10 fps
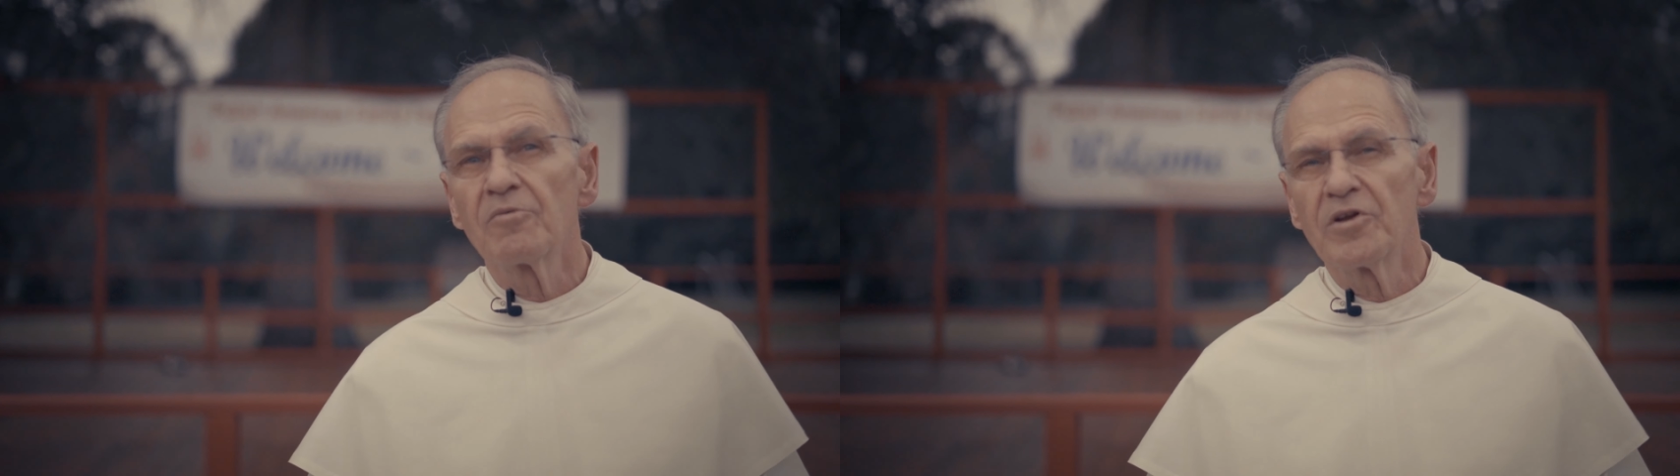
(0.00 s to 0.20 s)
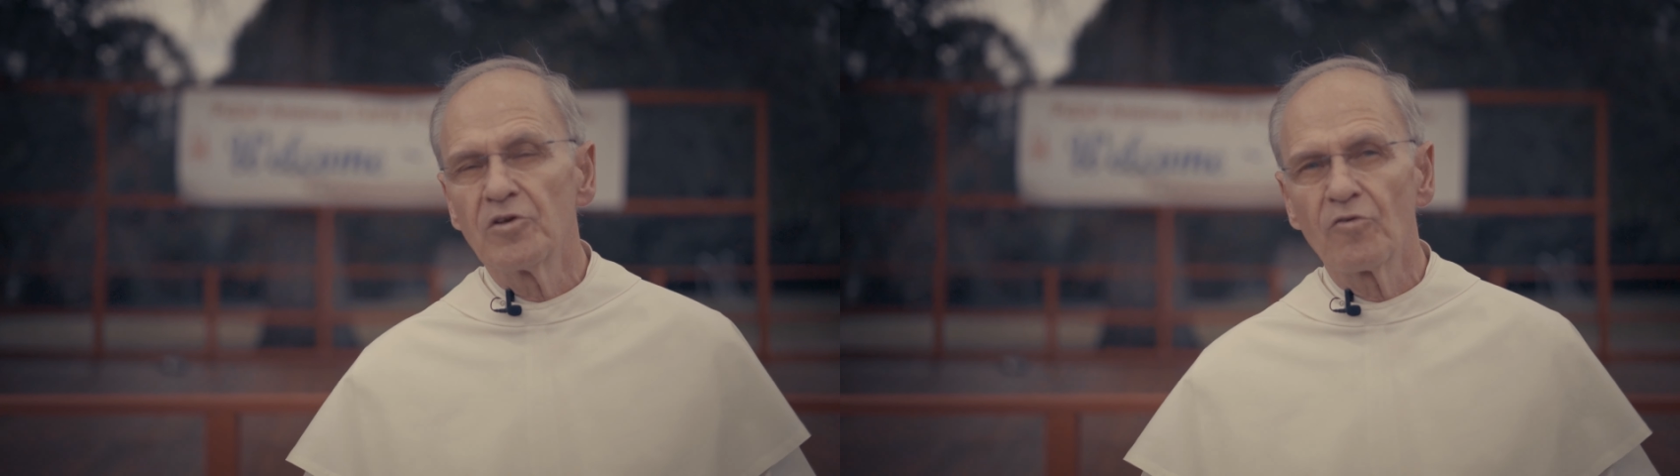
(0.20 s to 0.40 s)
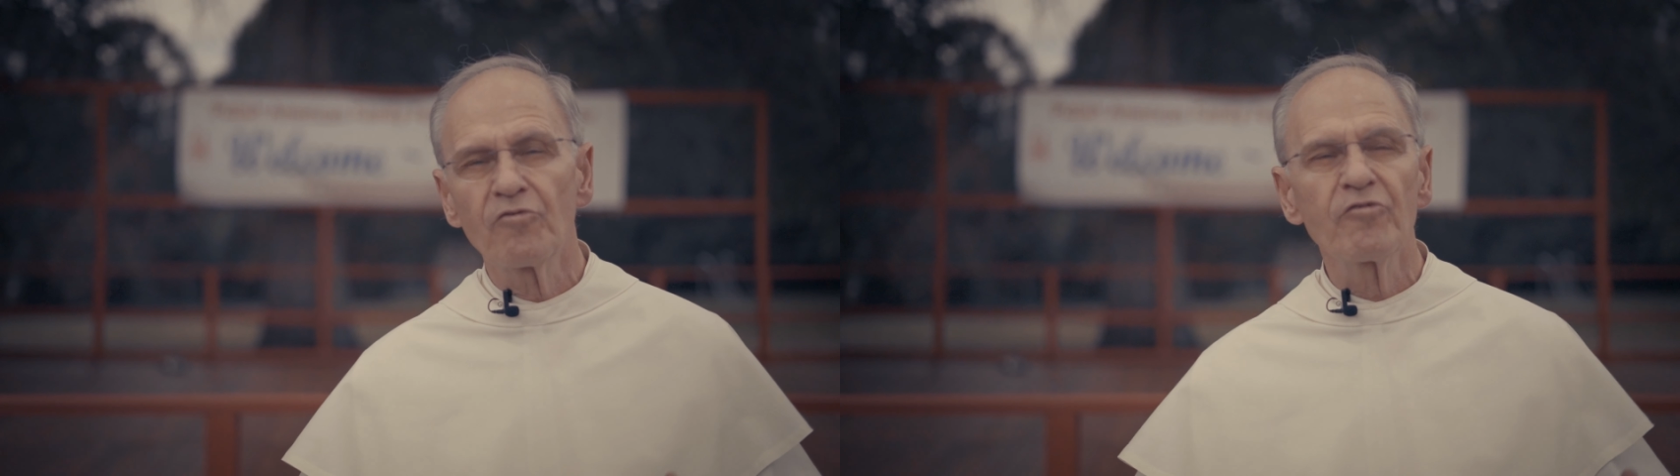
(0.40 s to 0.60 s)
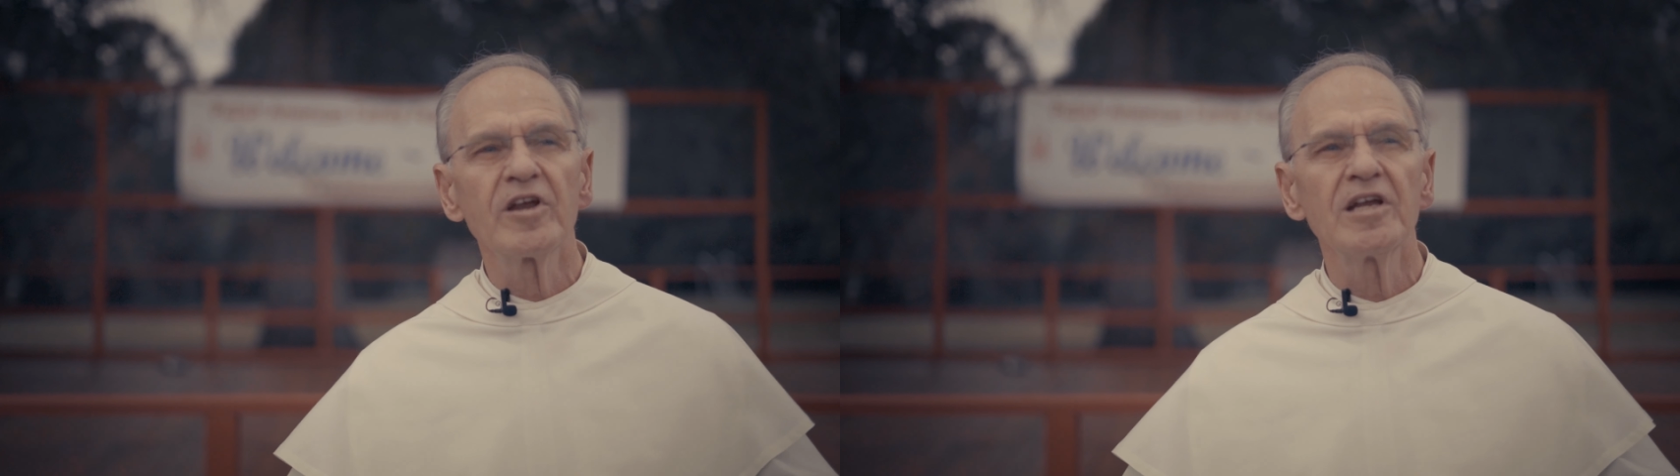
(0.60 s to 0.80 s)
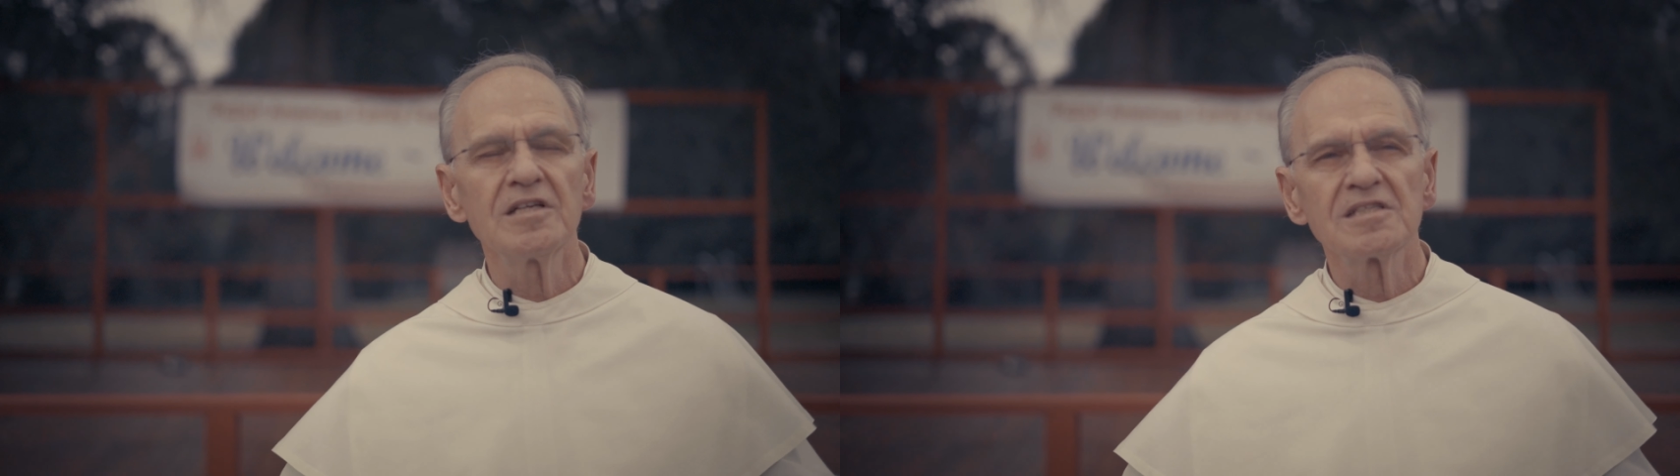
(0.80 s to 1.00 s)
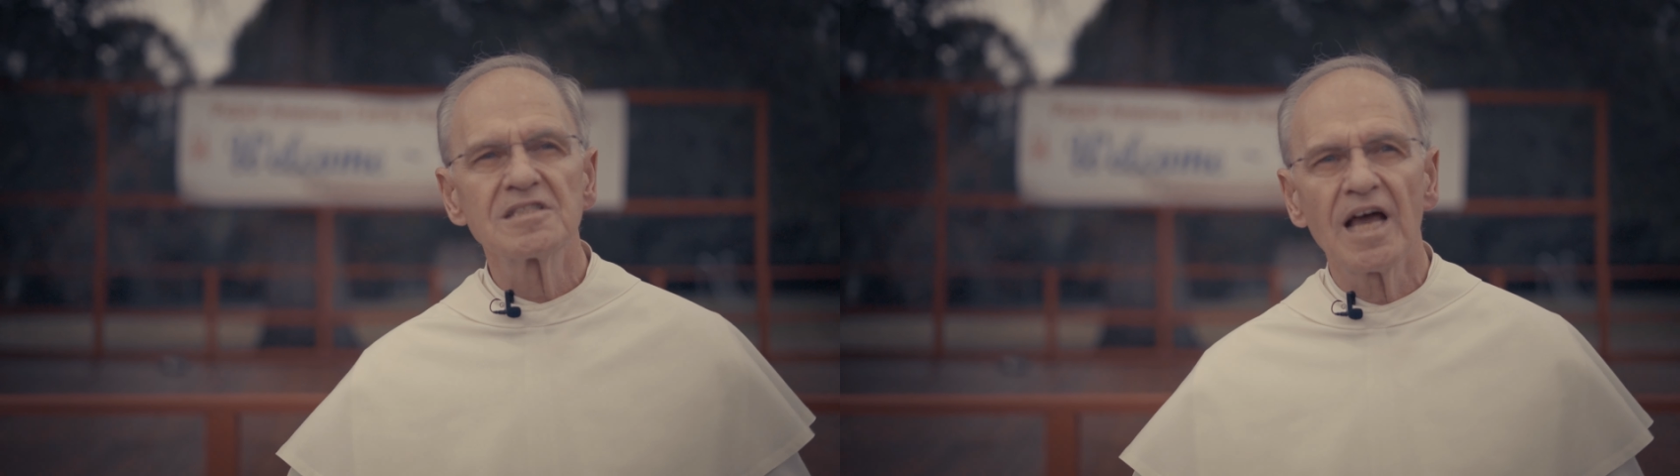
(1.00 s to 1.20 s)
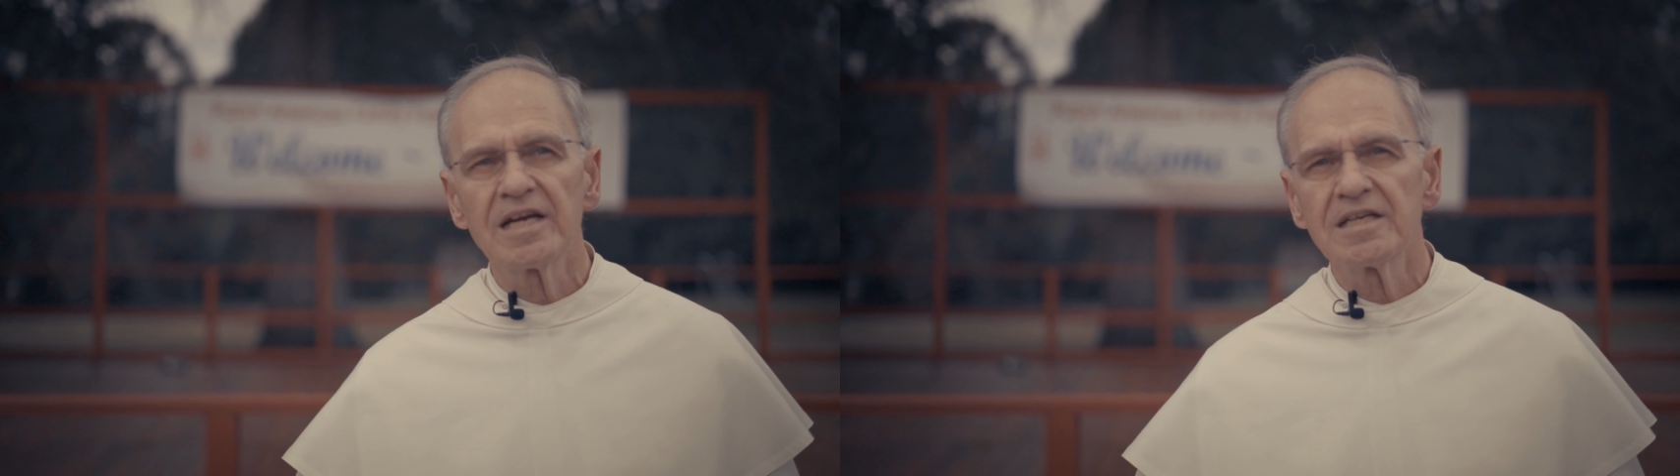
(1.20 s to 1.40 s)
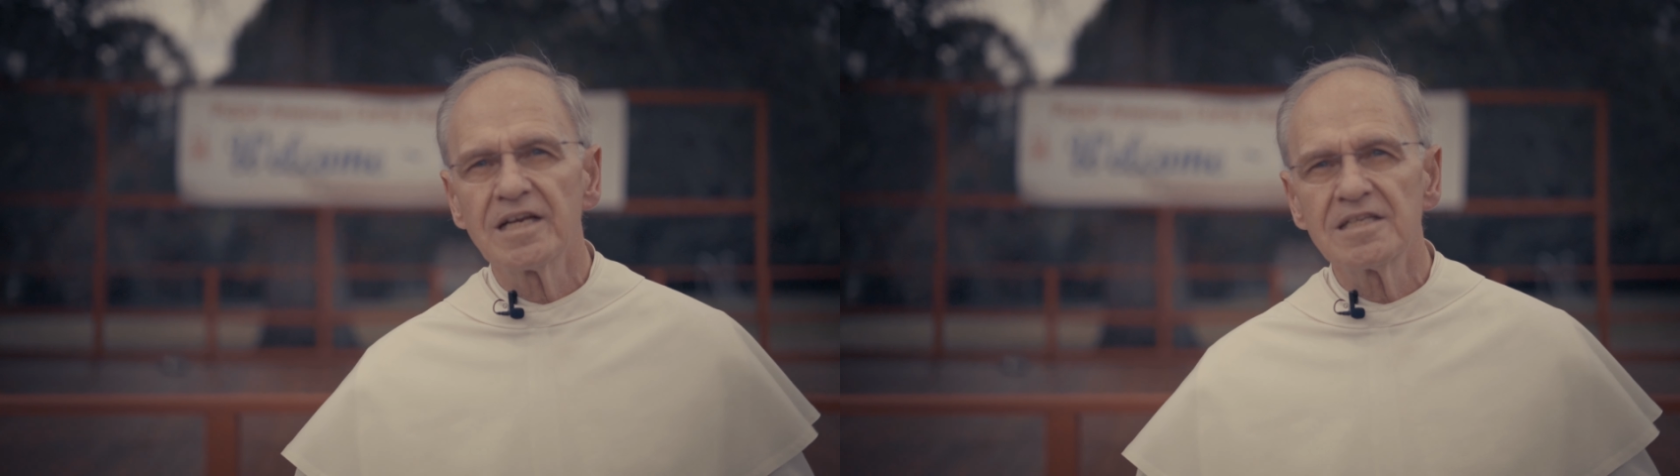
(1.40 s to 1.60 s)
where you free
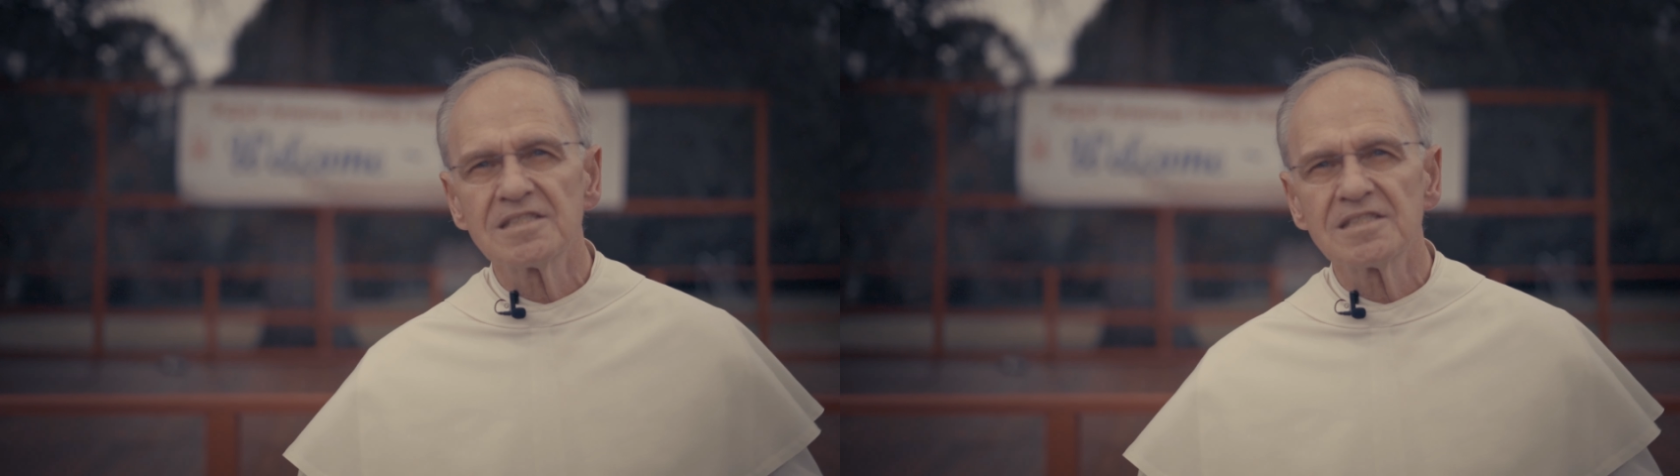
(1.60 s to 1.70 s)
Saturday,